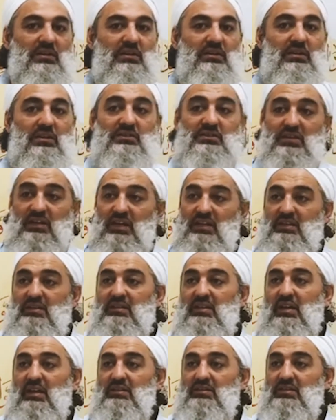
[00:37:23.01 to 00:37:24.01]
Like today, the
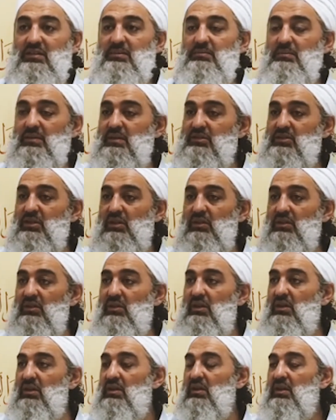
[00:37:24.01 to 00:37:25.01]
khatib,
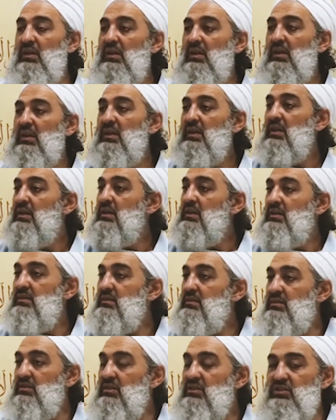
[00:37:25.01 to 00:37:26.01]
mashallah,
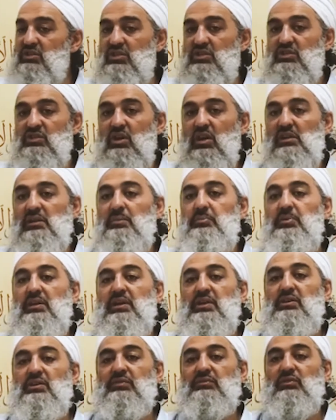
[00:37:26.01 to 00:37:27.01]
is an
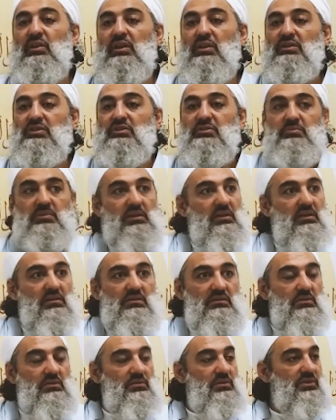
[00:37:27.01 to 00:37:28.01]
encyclopedia of knowledge, but I
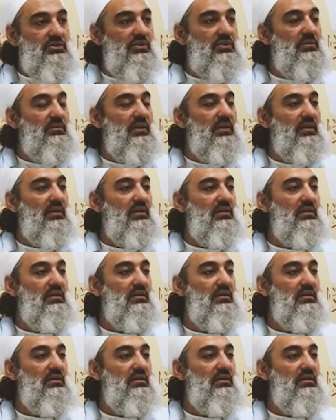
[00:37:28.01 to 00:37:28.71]
don't know what he's on about.